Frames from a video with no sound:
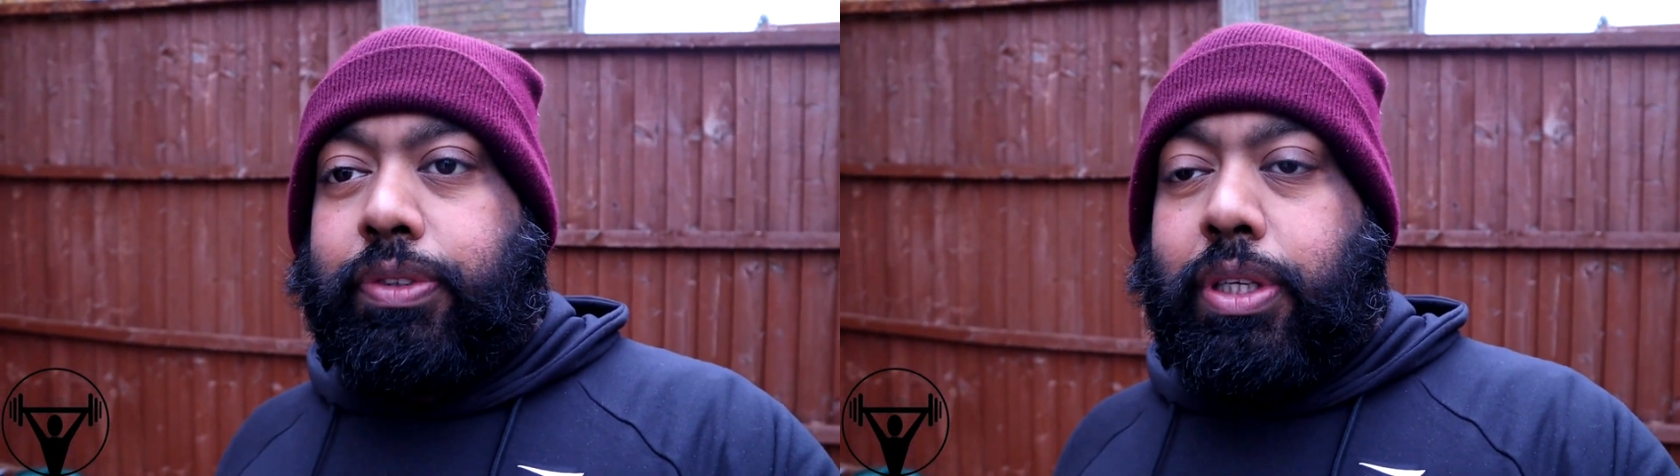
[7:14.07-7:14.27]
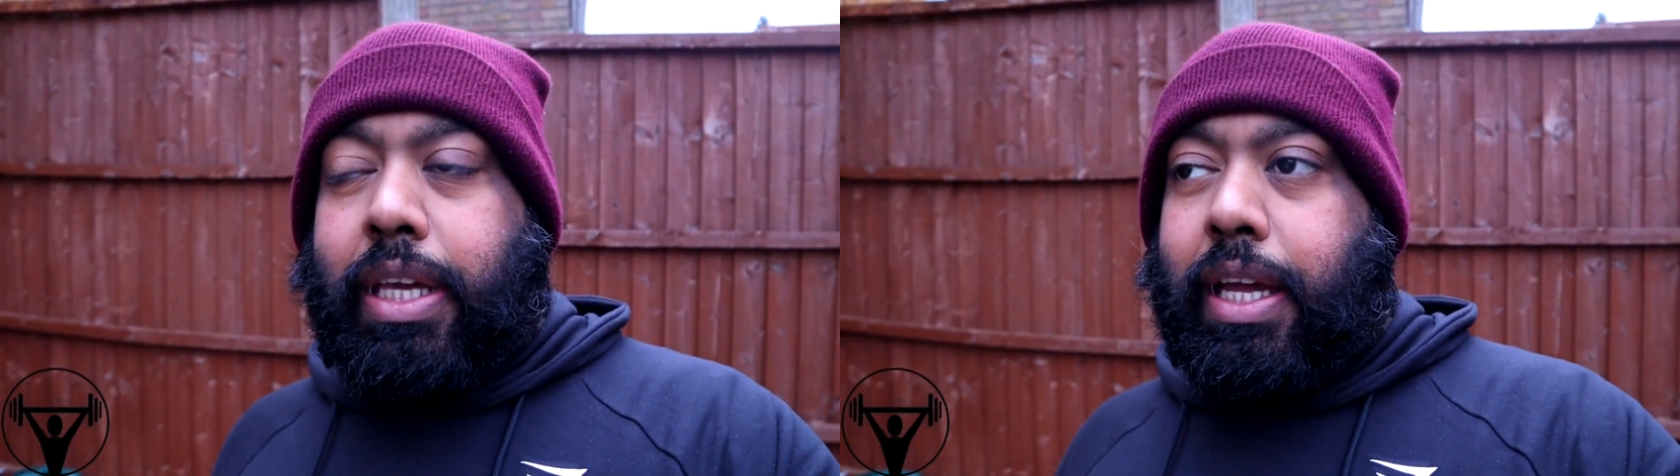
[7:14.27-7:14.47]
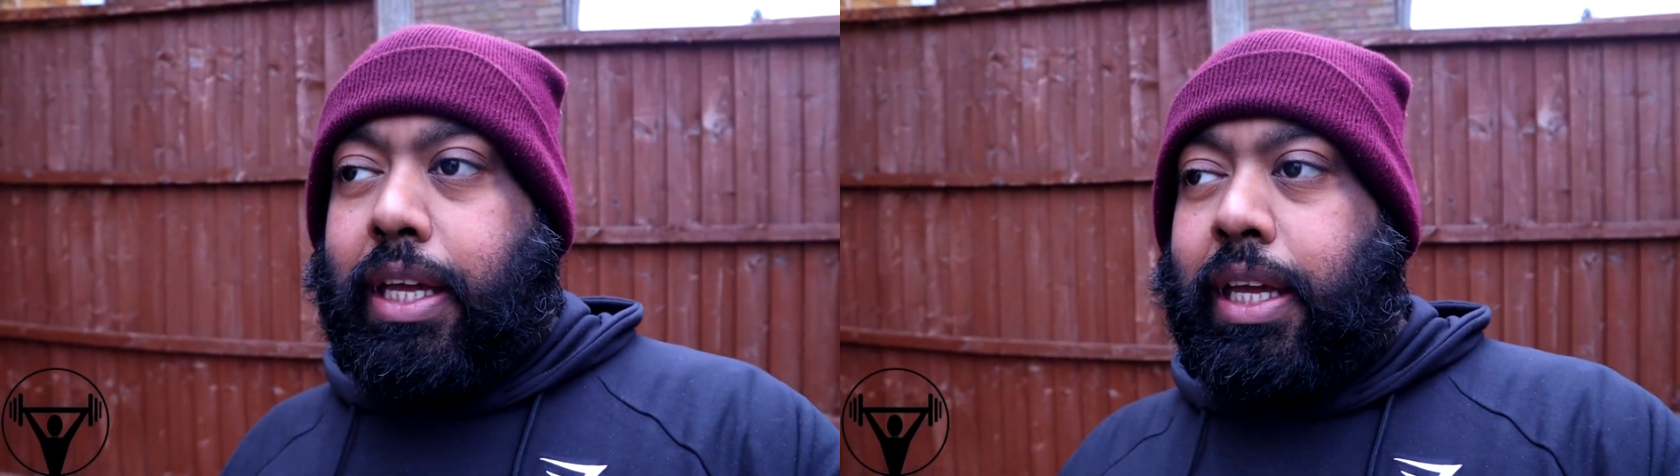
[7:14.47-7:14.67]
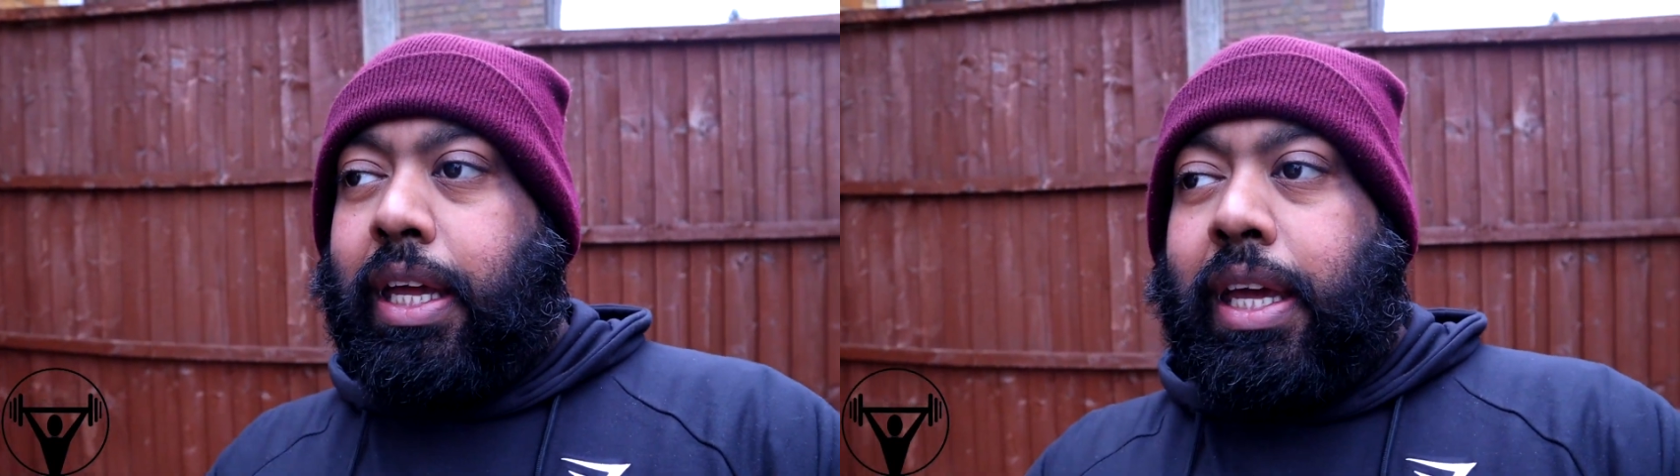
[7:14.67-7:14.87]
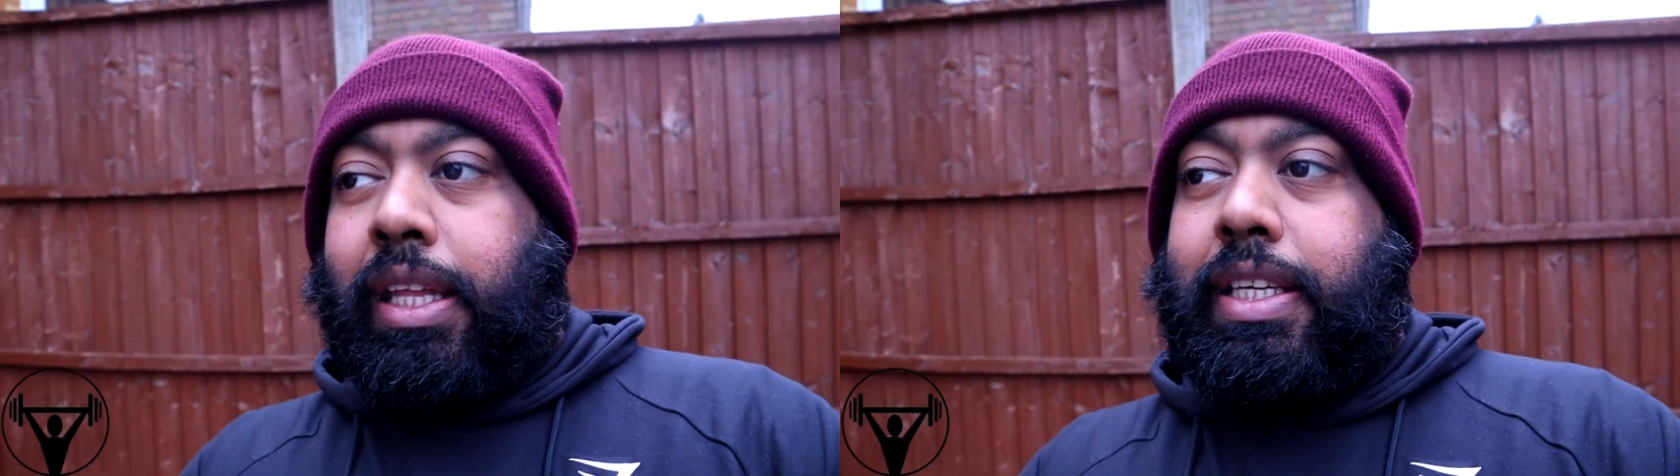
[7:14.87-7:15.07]
So yeah,
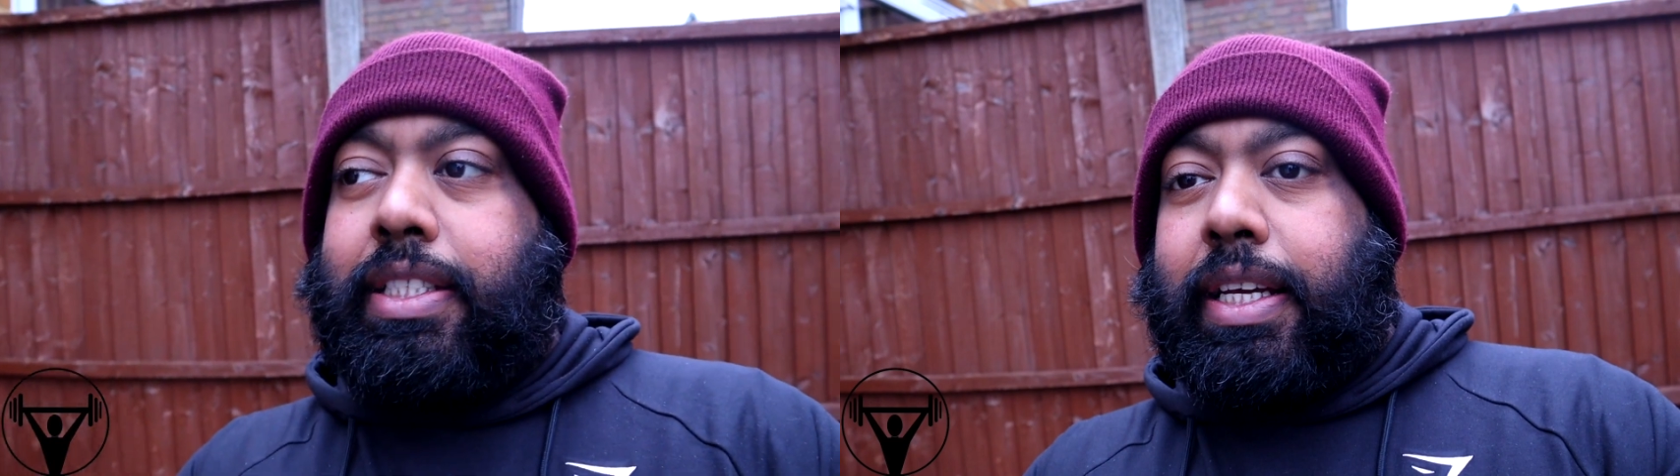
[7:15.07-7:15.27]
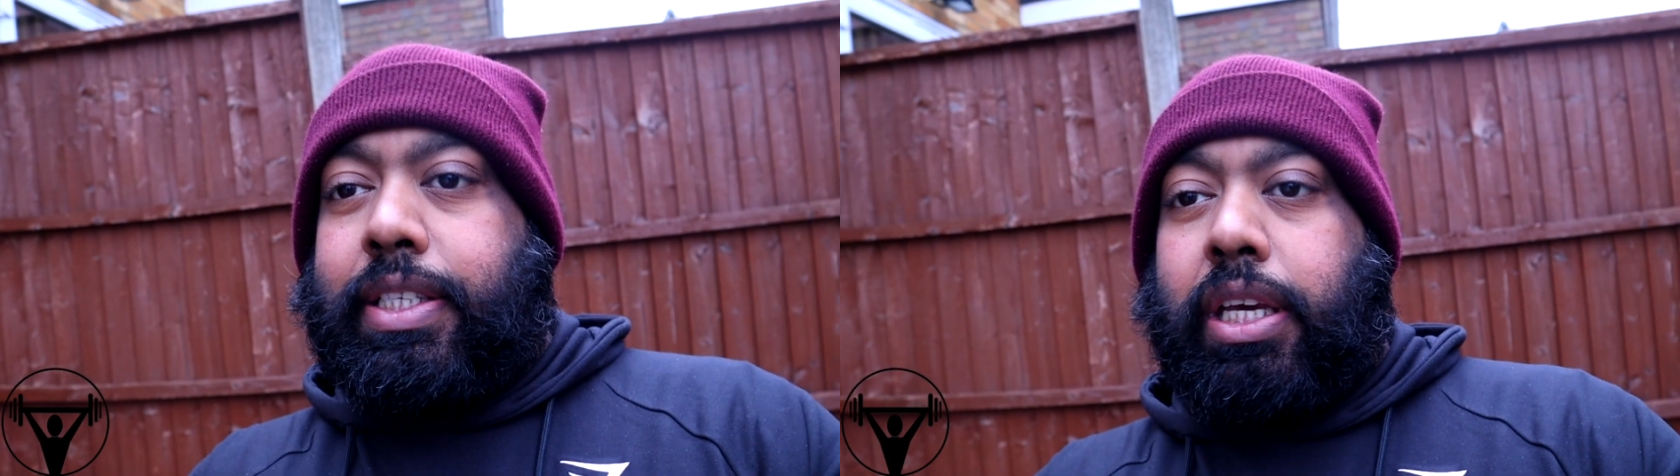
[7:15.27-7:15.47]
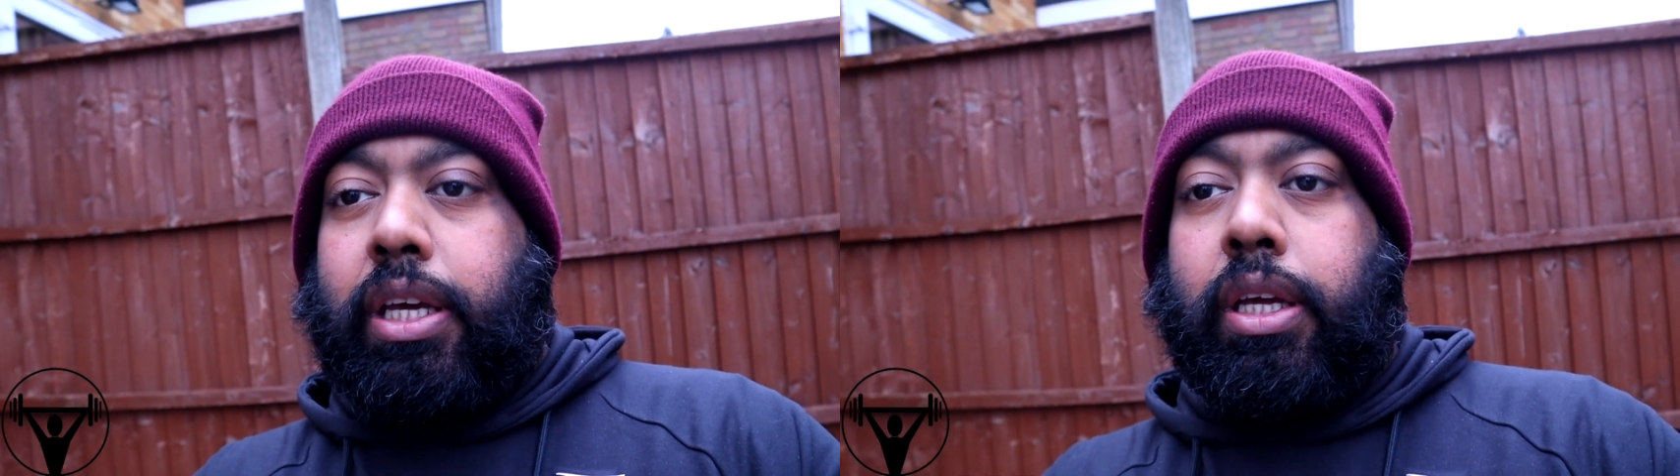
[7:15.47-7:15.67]
these next,